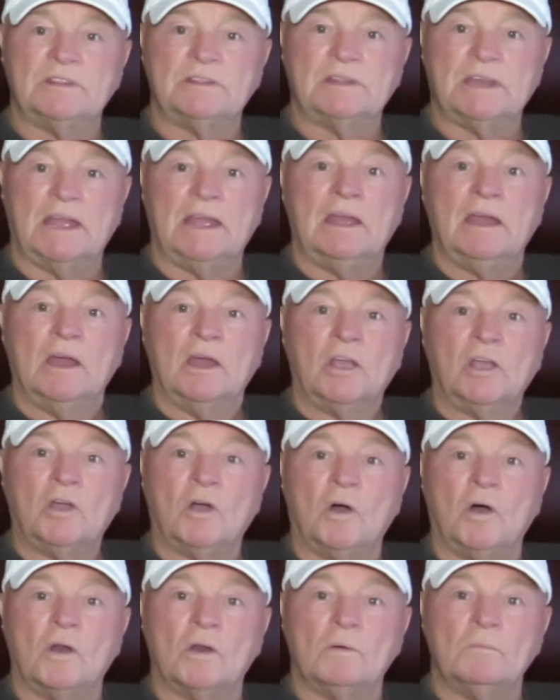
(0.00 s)
that they
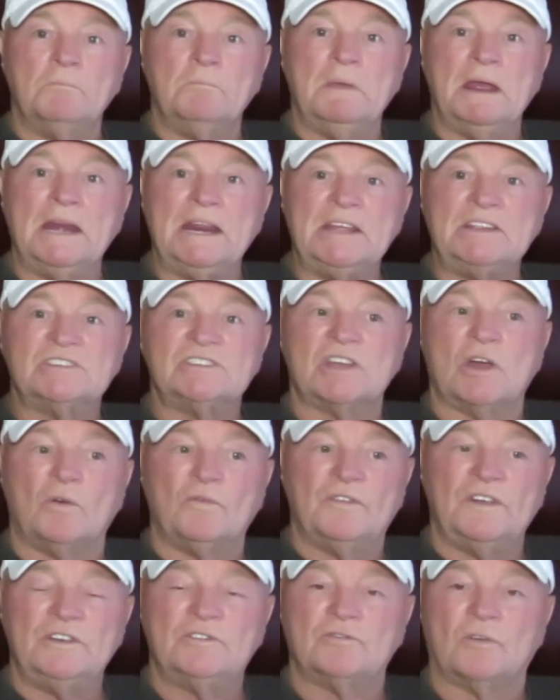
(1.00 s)
call them mini
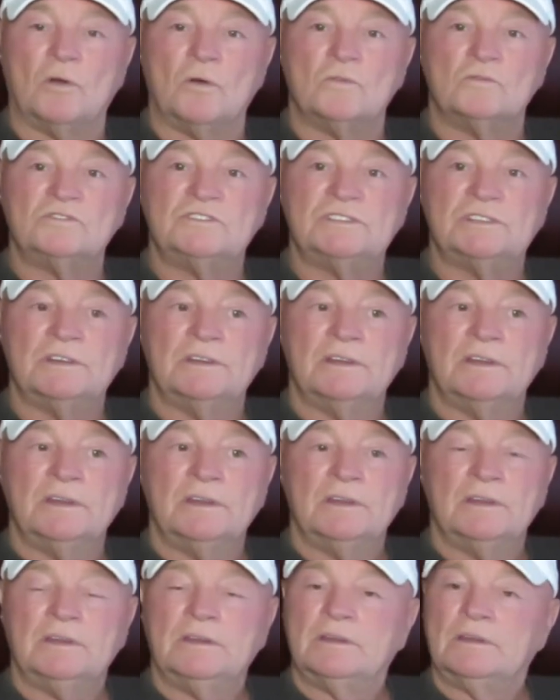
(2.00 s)
selfie drones.
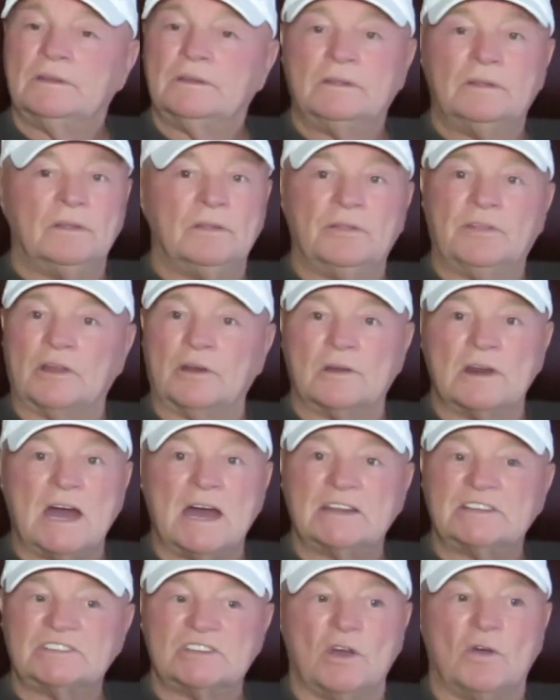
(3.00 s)
They're
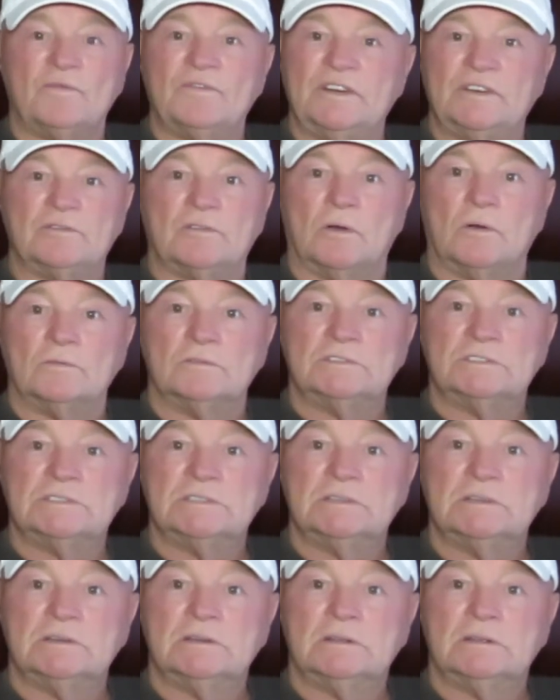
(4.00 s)
not selfie drones.
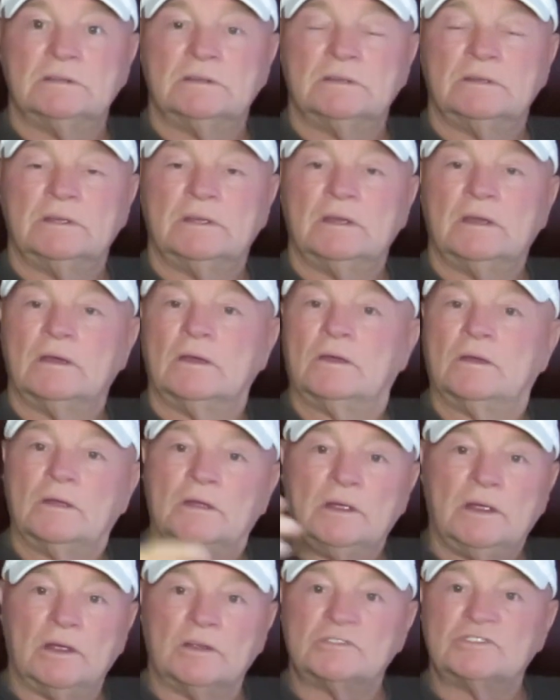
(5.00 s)

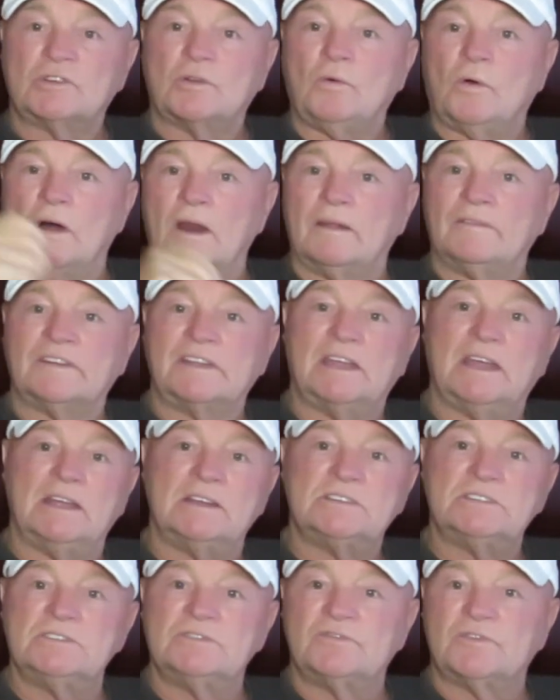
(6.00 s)
Here's the
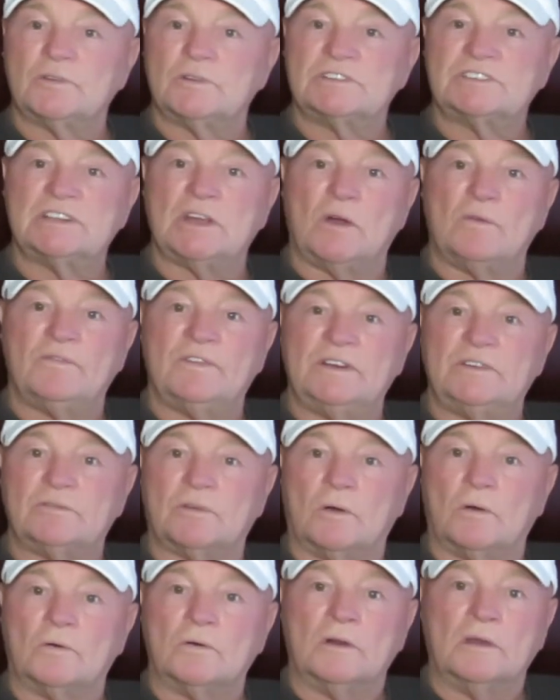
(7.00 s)
qualifications for a selfie
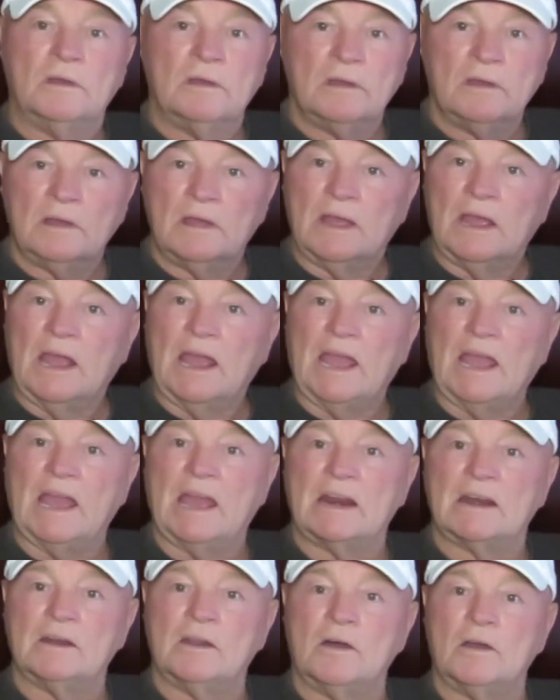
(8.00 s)
drone.
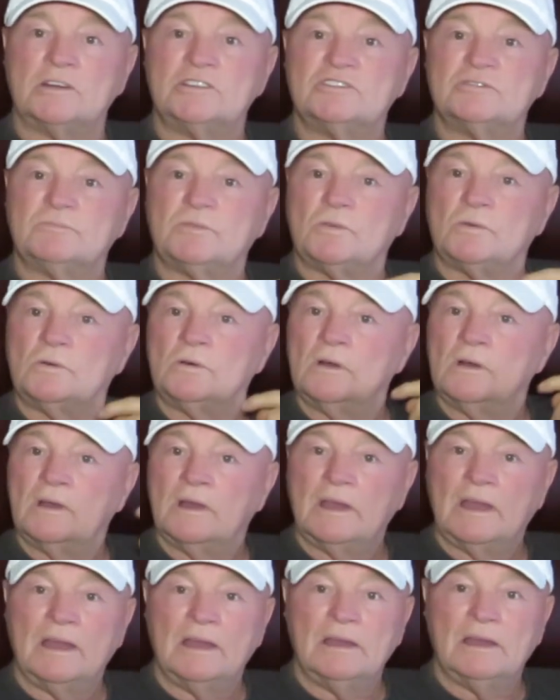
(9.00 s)
Hand launchable,
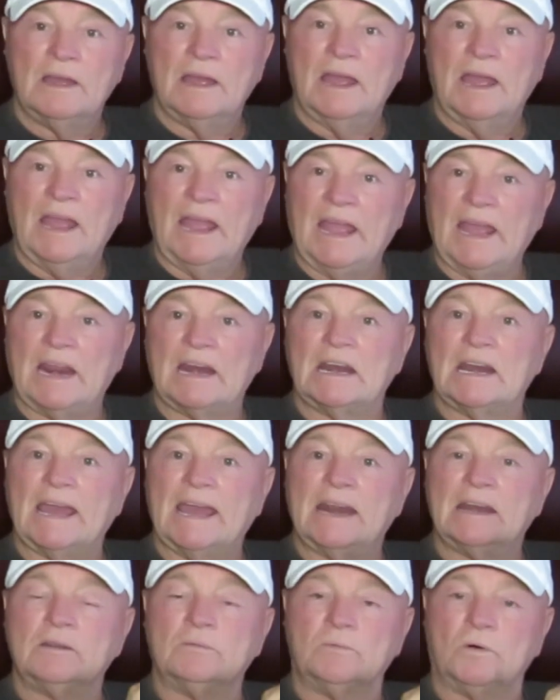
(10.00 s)
hand
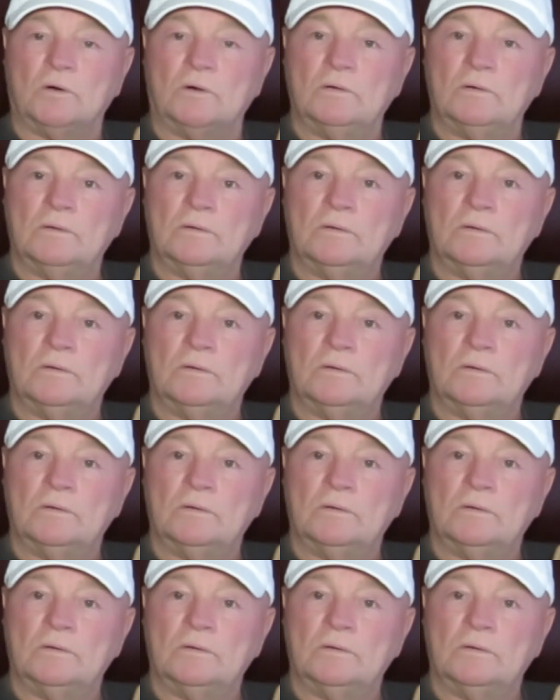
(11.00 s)
landable.